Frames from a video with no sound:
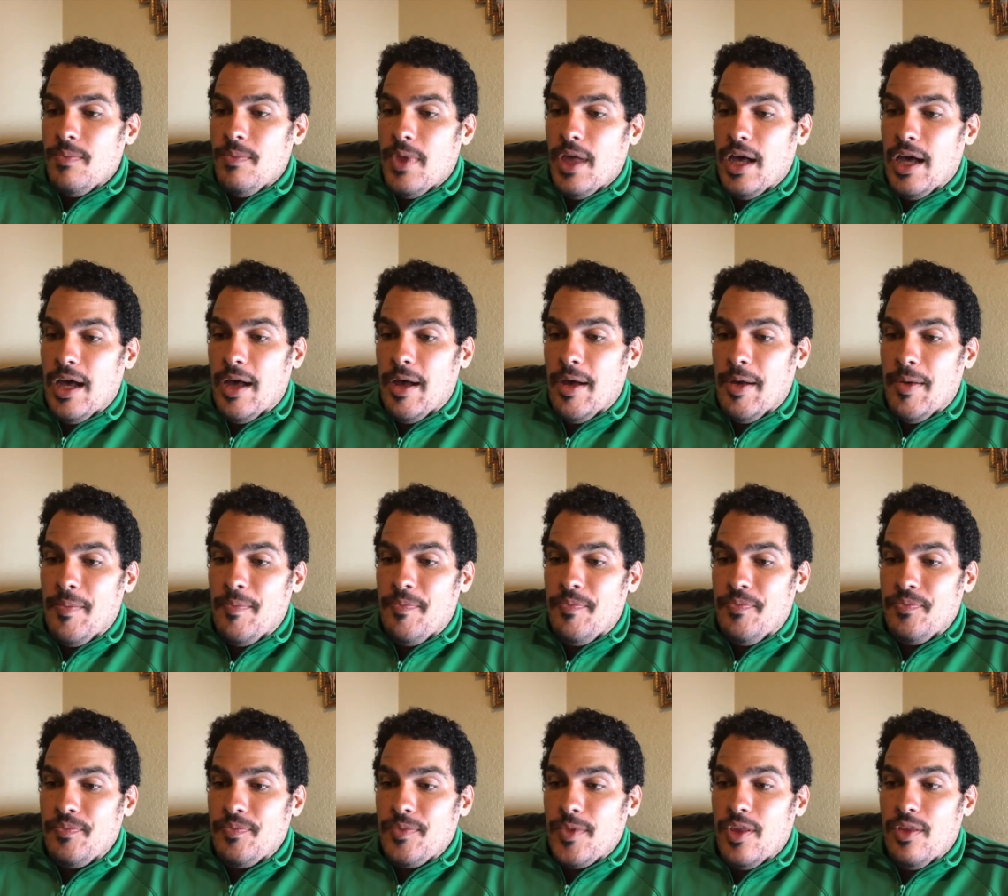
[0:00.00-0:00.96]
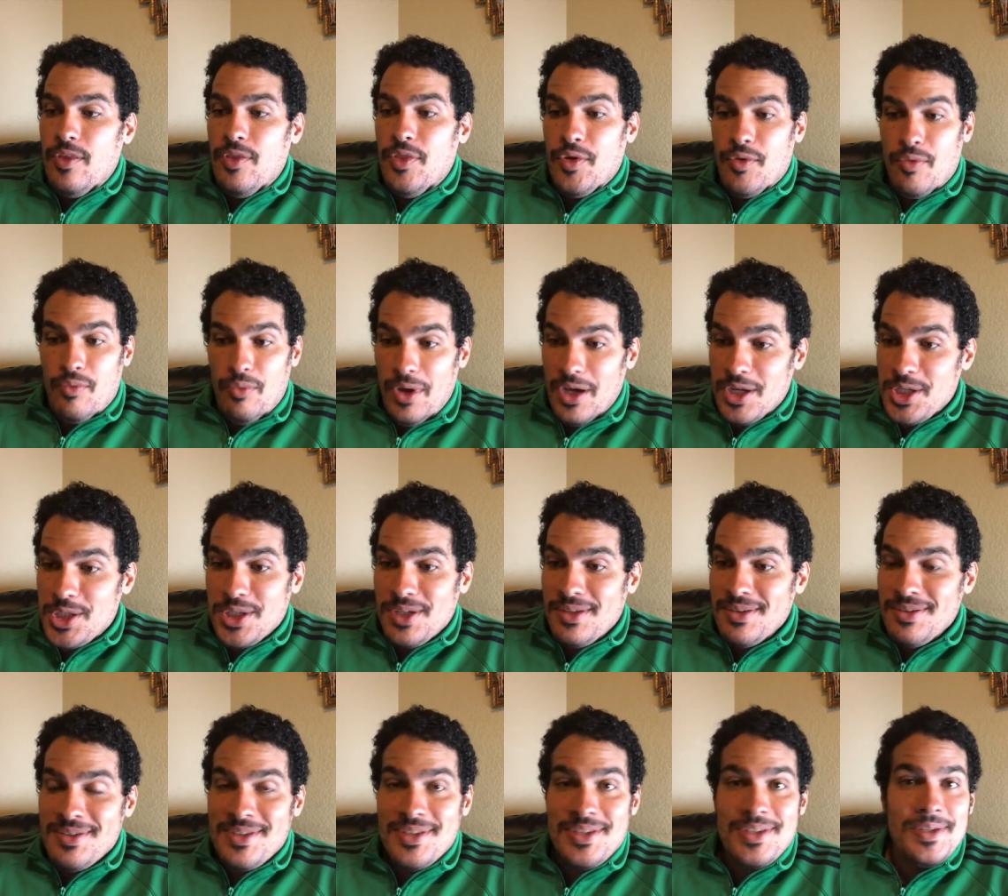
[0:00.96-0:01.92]
Um, the
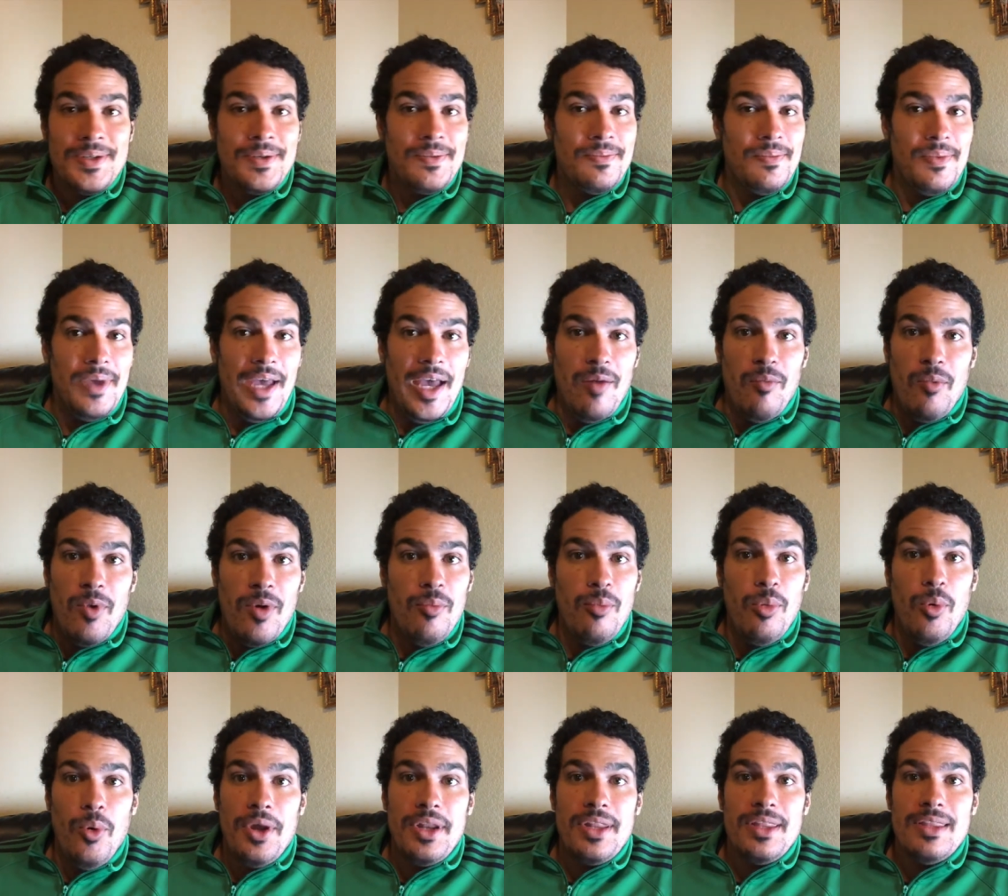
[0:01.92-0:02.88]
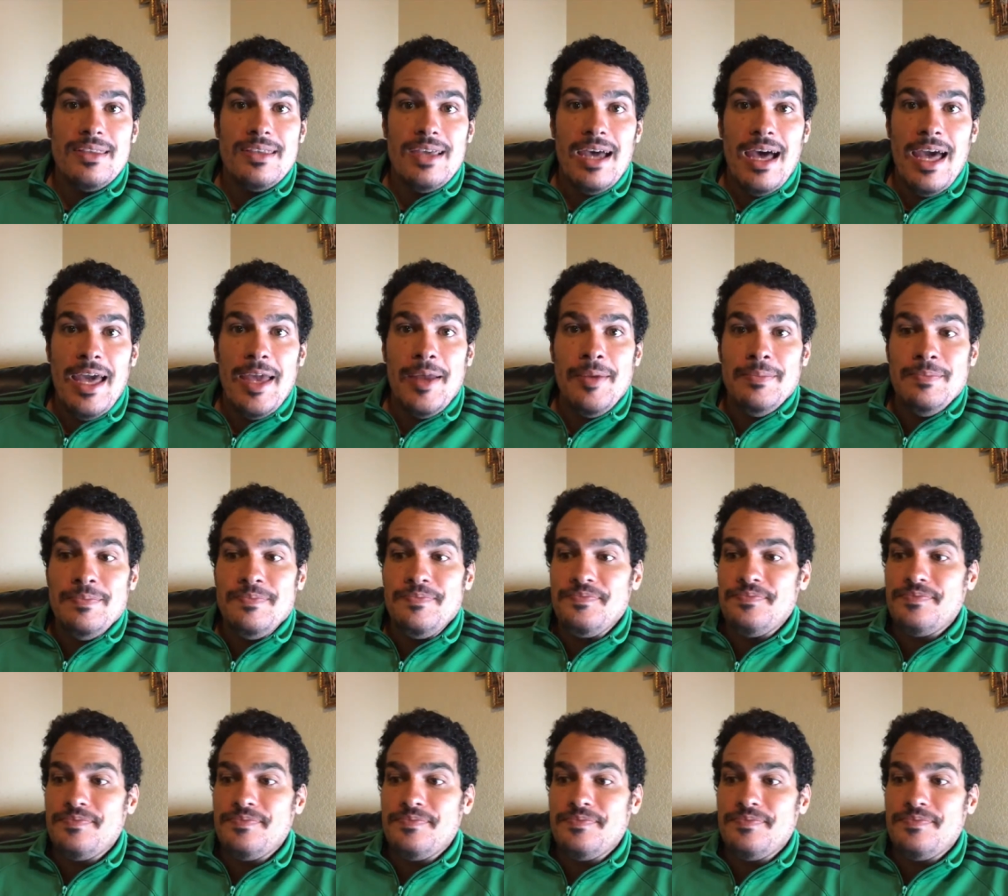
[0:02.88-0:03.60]
Russians, at one point in time,